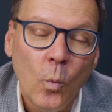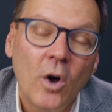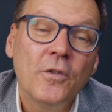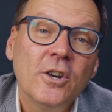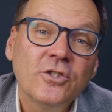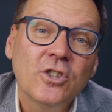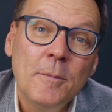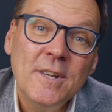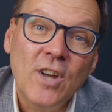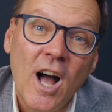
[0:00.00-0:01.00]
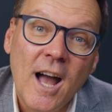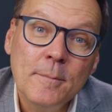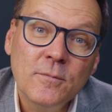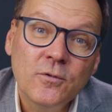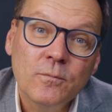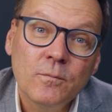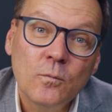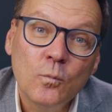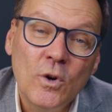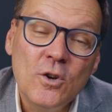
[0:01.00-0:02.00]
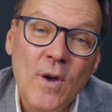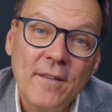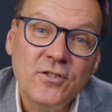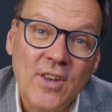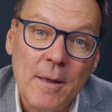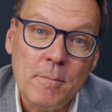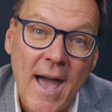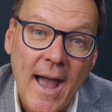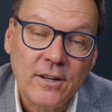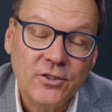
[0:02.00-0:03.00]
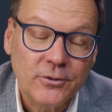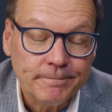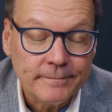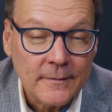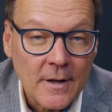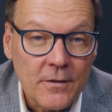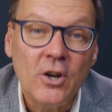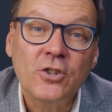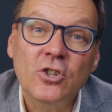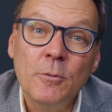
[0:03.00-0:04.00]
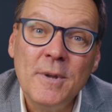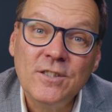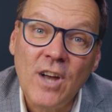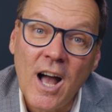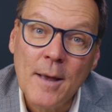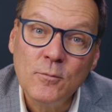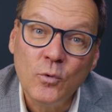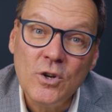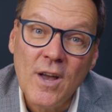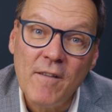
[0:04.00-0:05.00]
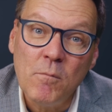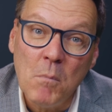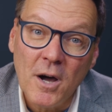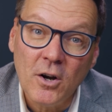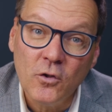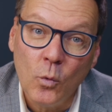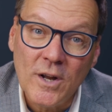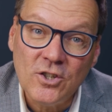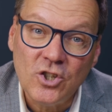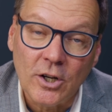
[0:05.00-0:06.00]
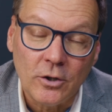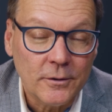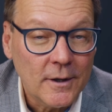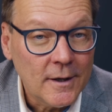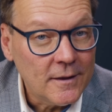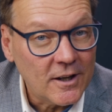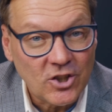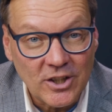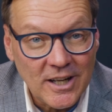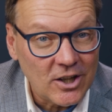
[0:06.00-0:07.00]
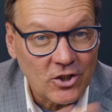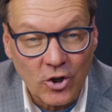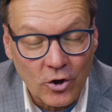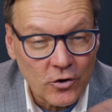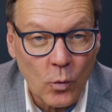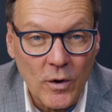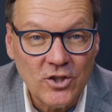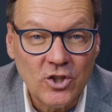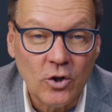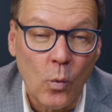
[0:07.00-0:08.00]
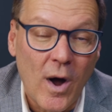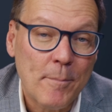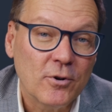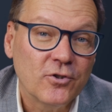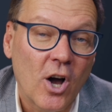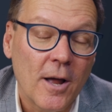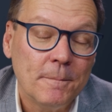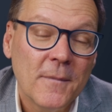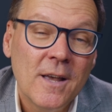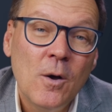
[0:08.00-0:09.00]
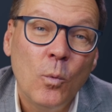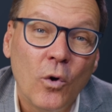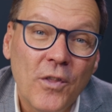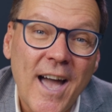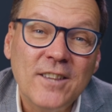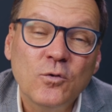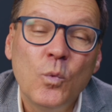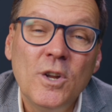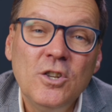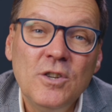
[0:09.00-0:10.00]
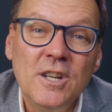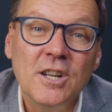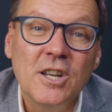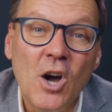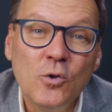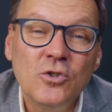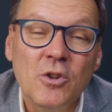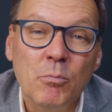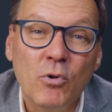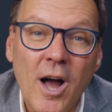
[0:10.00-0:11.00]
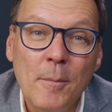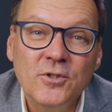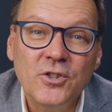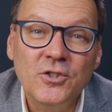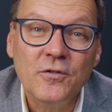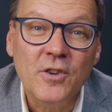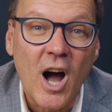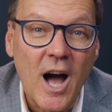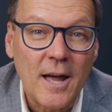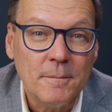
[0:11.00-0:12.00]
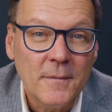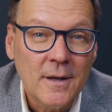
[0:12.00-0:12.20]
Well, there's going to be times when you have setbacks. There's going to be times when you have mud on the windshield that you need to turn the windshield wipers on. Well, that's when you need to go to the promises of God.